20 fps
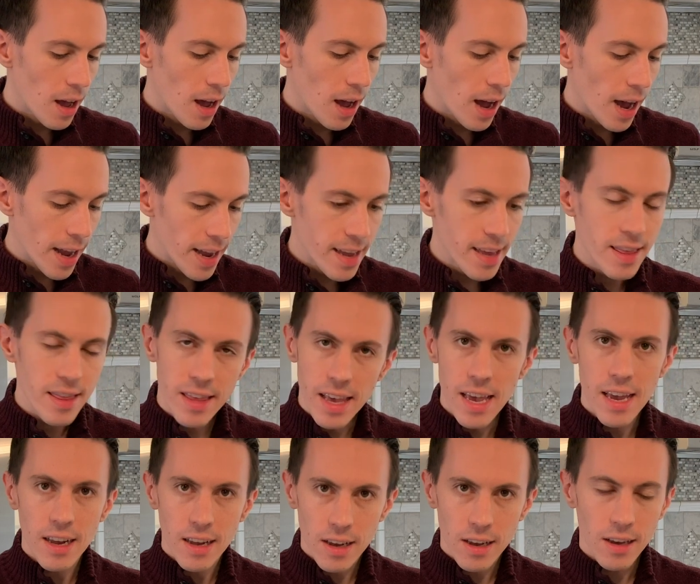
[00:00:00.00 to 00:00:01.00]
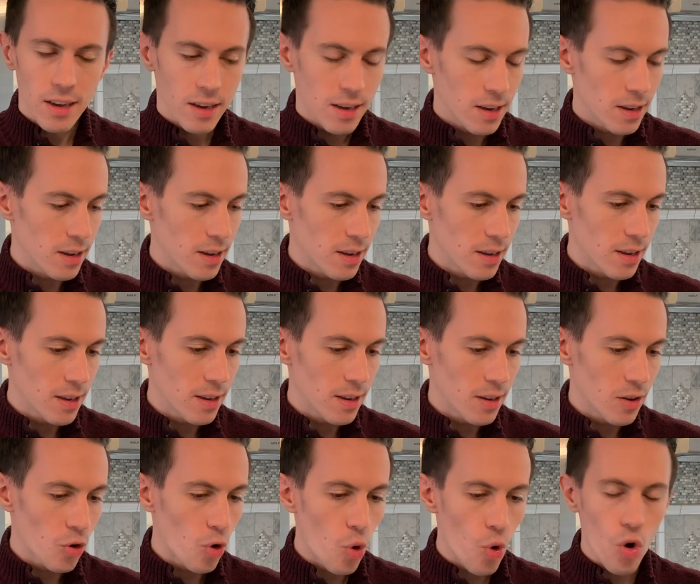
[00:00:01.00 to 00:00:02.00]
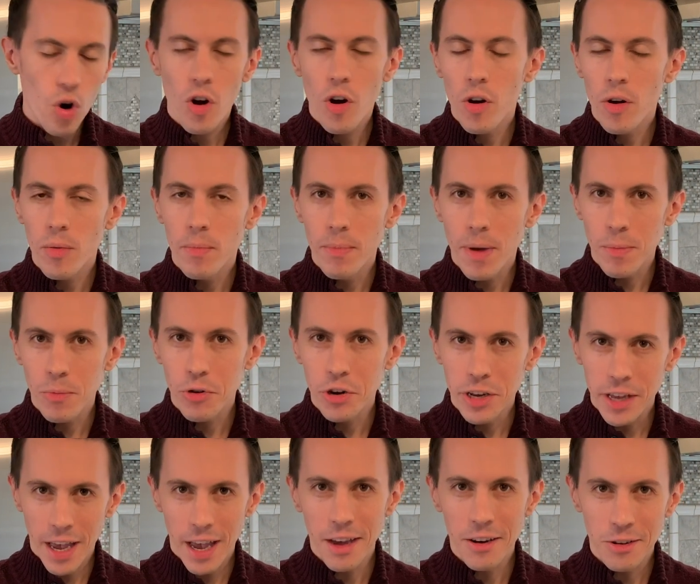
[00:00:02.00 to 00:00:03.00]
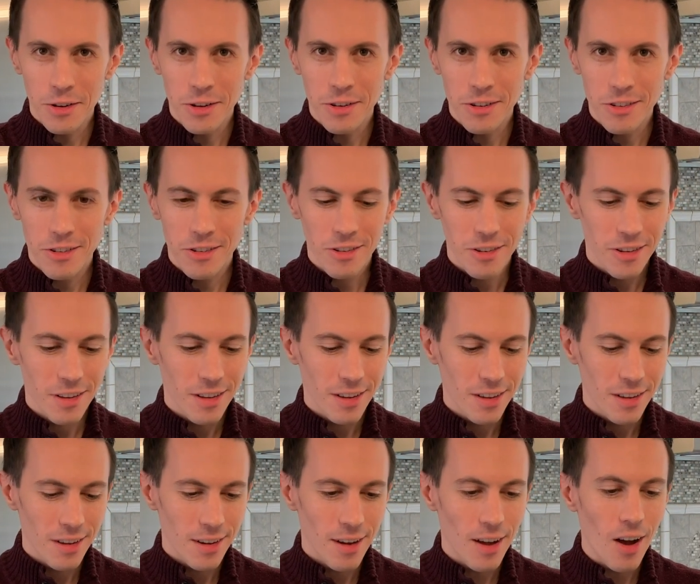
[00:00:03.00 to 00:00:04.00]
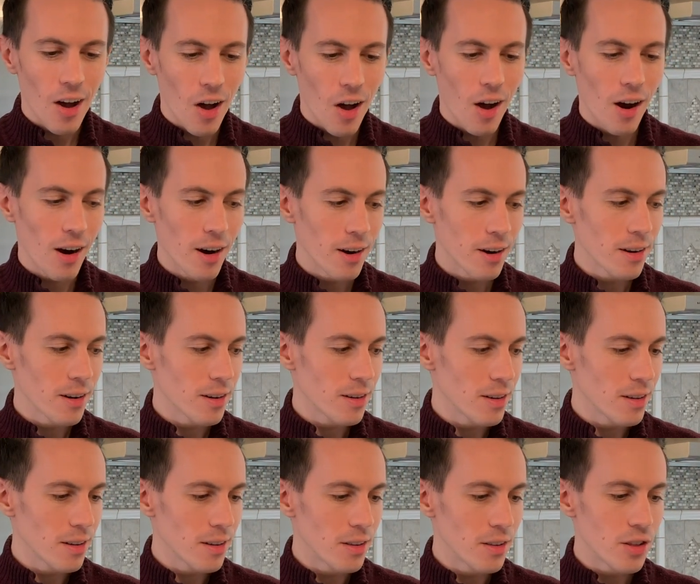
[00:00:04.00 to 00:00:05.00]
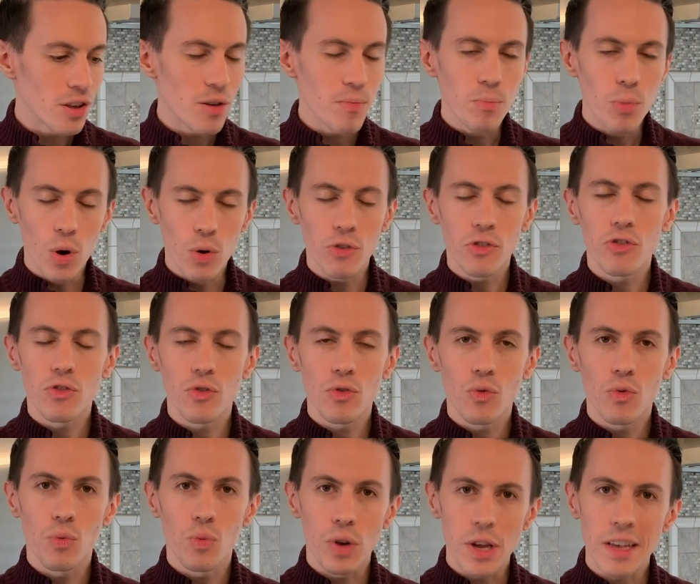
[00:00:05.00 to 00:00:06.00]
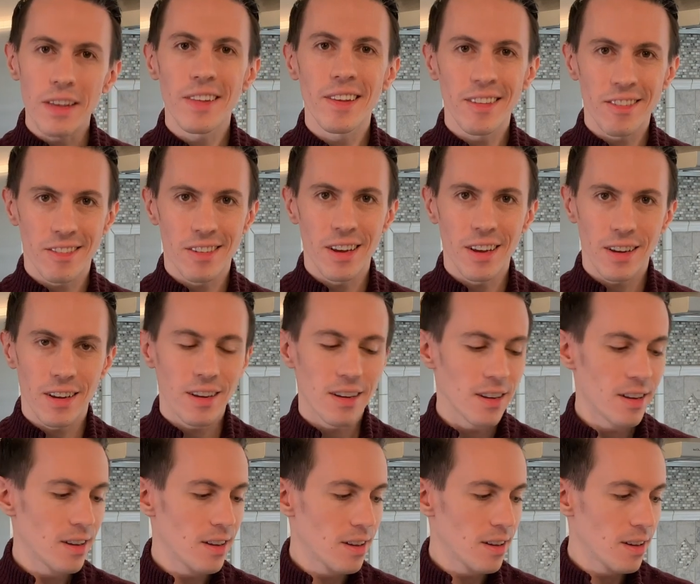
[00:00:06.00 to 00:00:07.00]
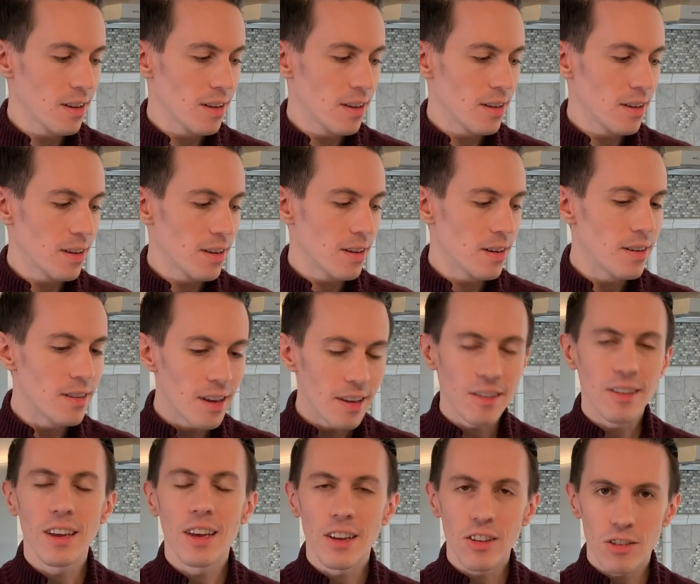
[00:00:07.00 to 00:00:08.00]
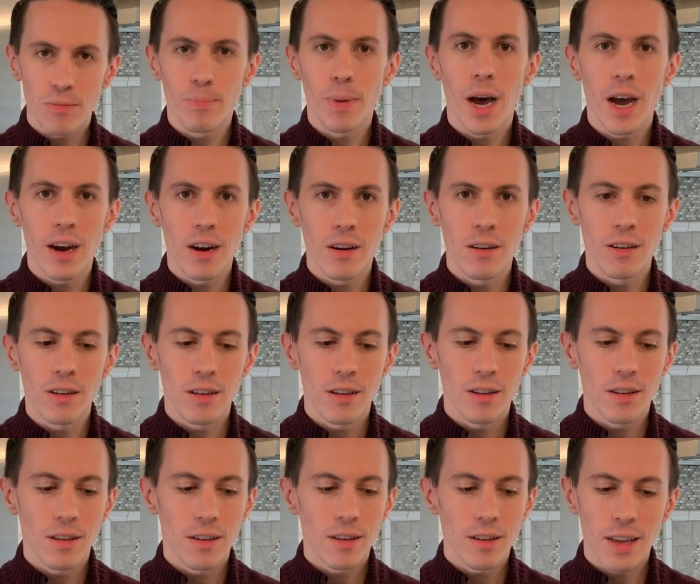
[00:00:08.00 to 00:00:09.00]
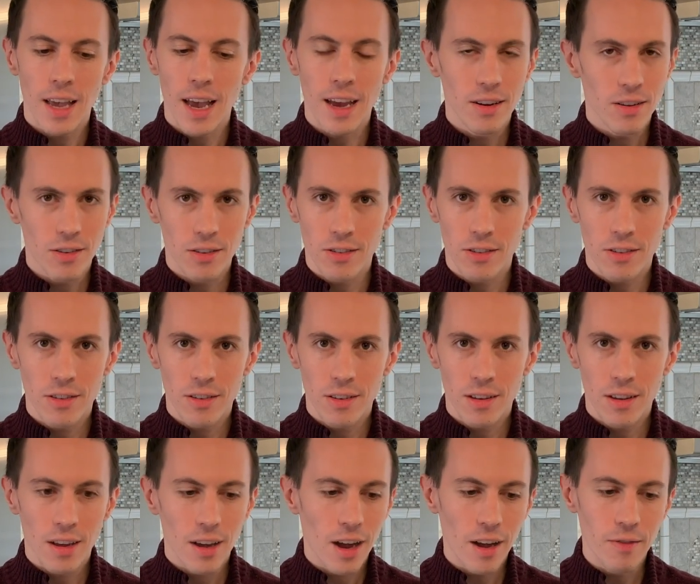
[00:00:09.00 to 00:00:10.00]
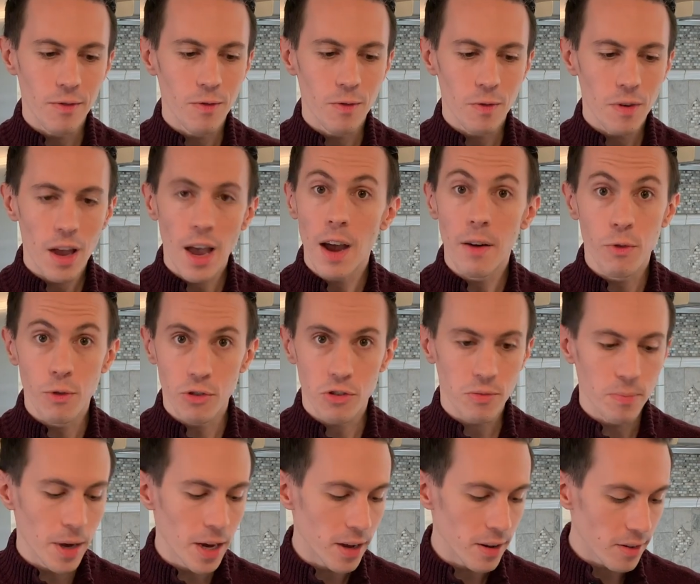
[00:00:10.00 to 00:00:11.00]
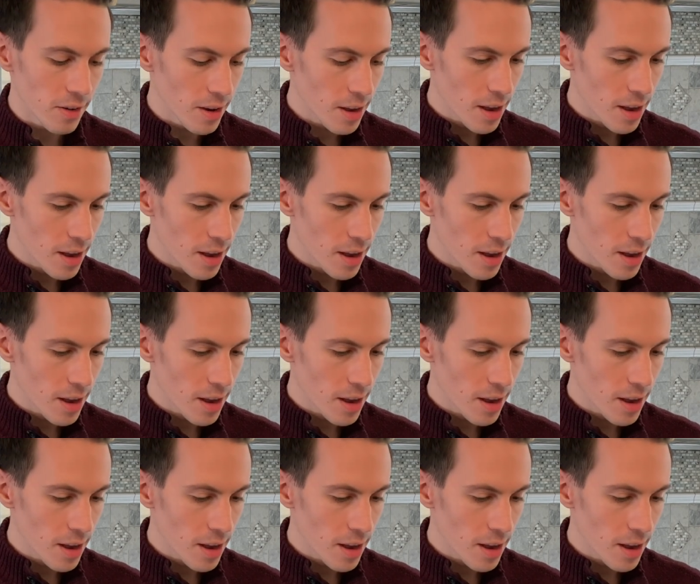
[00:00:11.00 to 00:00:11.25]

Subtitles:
I think Core Memory candles are the most realistic Disney-inspired candles I've ever smelled.